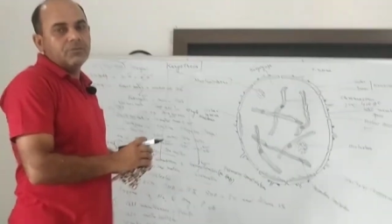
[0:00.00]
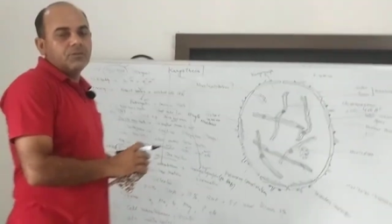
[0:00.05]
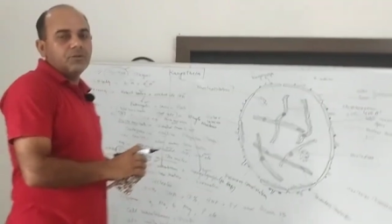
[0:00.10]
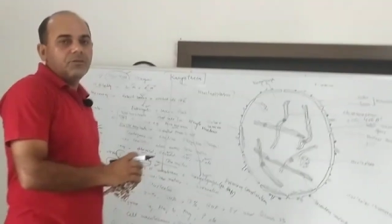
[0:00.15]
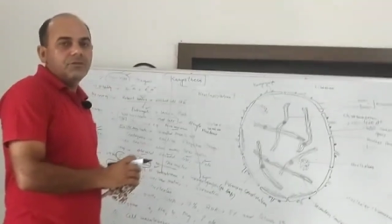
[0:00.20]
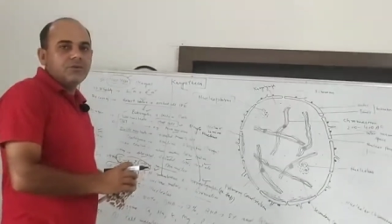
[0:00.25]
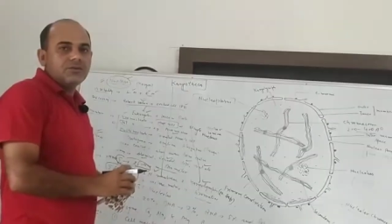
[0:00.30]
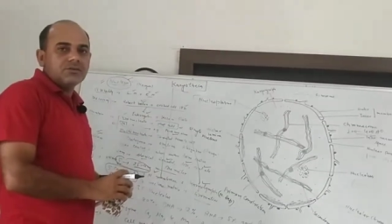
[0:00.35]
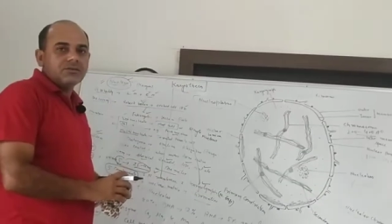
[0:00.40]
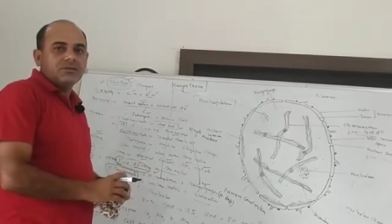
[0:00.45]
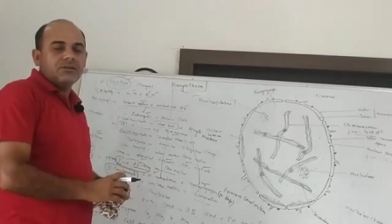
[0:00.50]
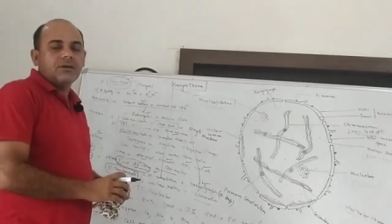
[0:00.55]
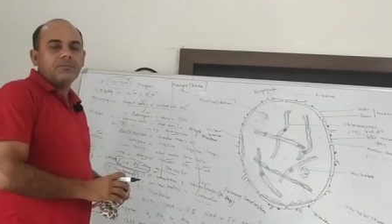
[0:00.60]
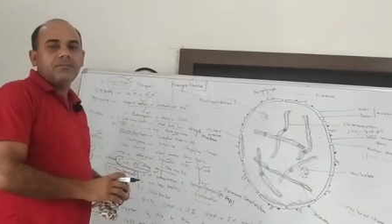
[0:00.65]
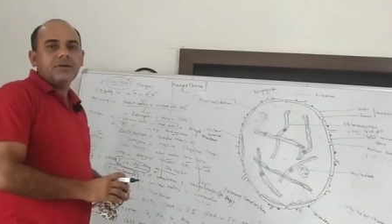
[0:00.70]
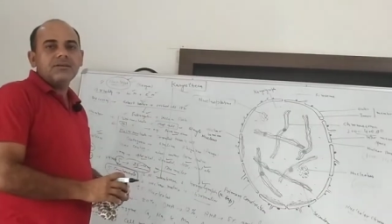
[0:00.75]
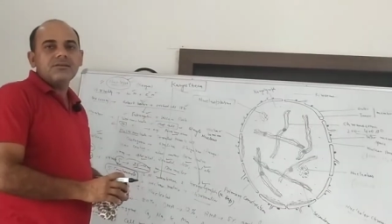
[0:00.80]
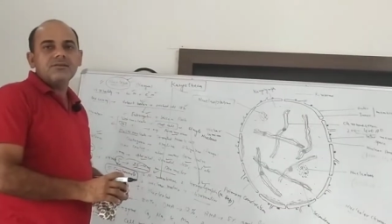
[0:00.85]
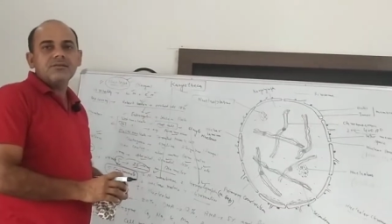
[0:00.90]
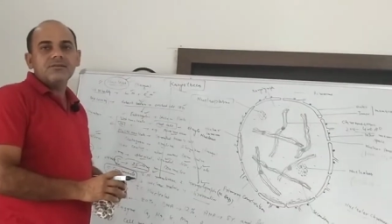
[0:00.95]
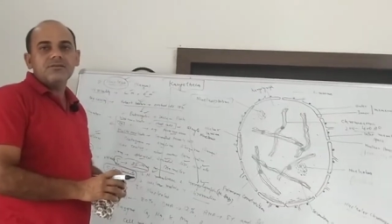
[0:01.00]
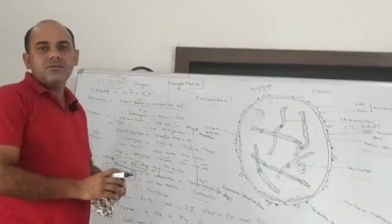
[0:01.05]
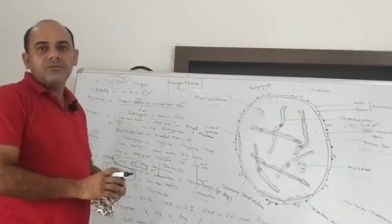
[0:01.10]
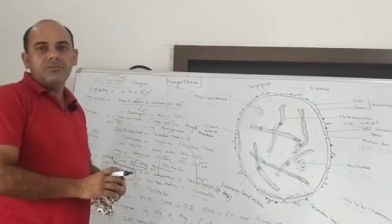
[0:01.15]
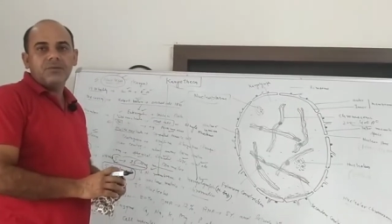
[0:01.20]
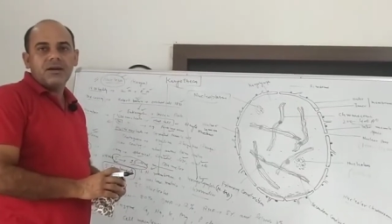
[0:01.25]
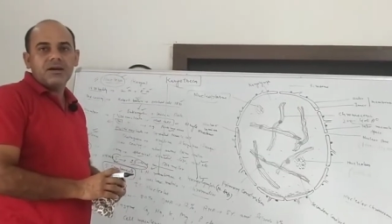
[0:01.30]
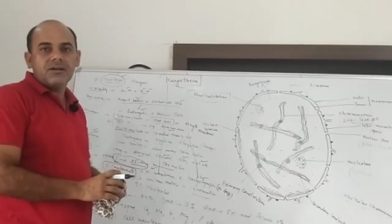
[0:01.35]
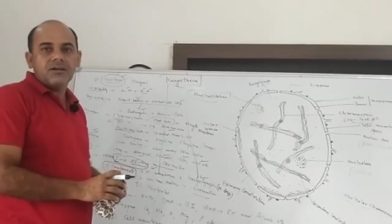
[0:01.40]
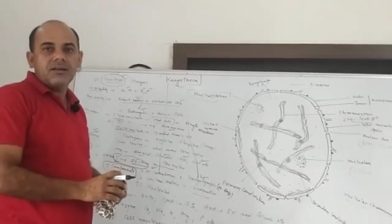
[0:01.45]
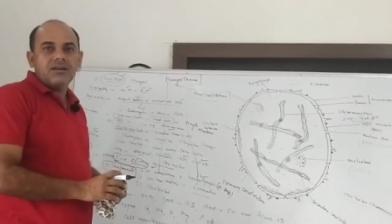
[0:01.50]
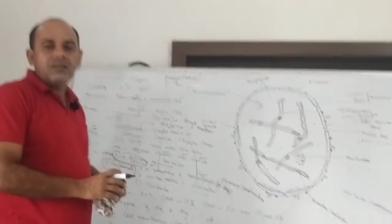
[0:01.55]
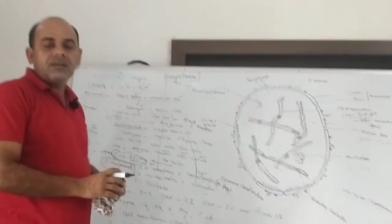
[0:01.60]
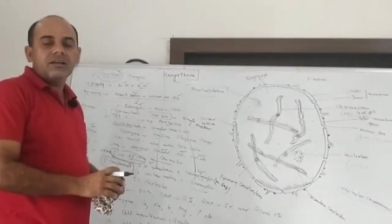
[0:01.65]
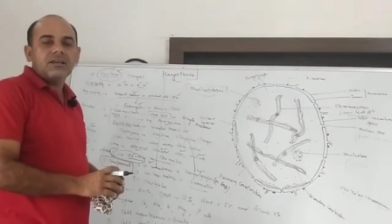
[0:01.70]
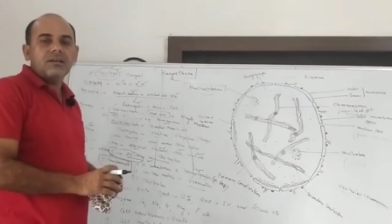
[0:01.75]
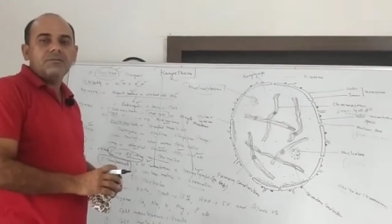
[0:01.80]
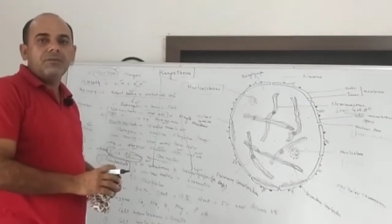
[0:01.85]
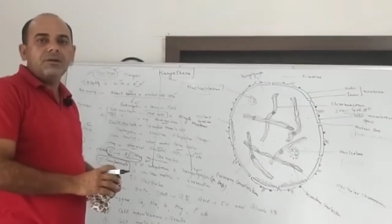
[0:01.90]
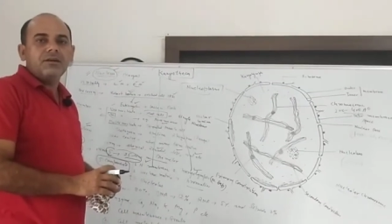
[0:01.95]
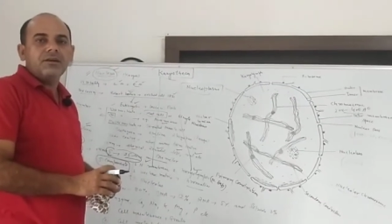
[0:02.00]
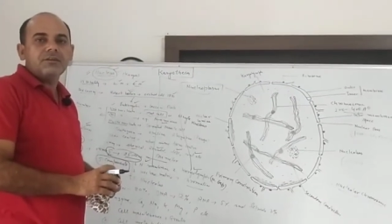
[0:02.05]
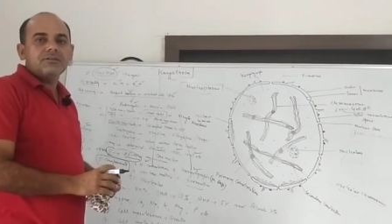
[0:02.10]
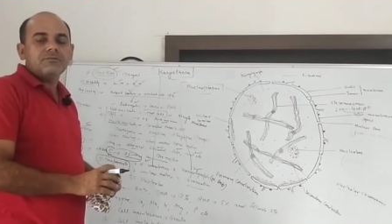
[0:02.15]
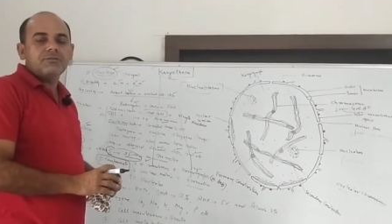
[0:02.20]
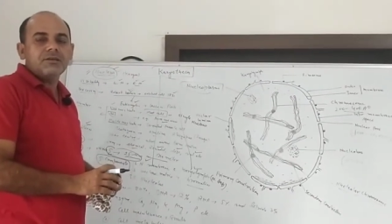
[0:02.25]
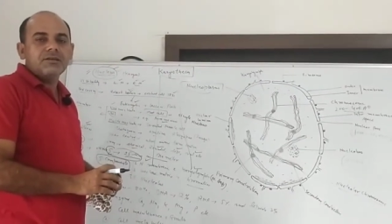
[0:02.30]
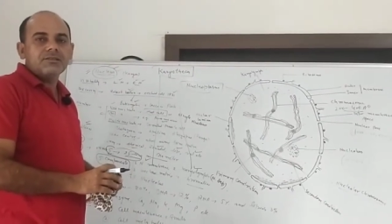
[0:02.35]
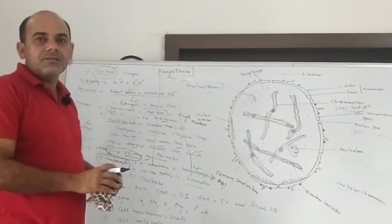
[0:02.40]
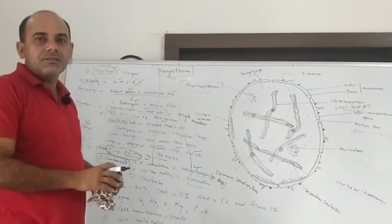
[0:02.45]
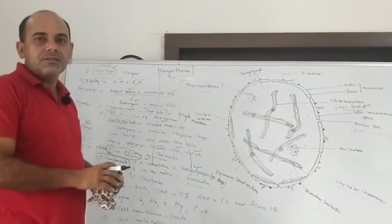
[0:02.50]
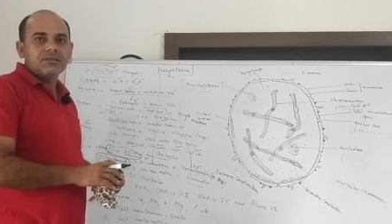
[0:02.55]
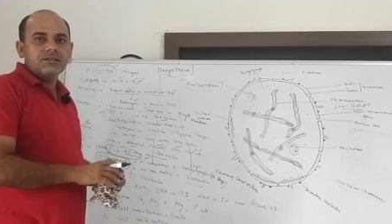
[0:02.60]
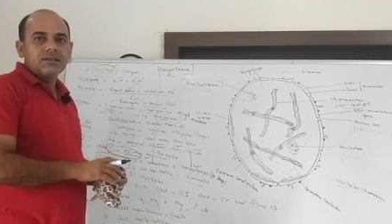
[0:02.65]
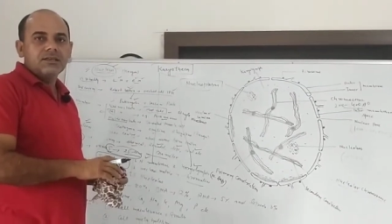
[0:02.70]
through which the passage of material it can be take place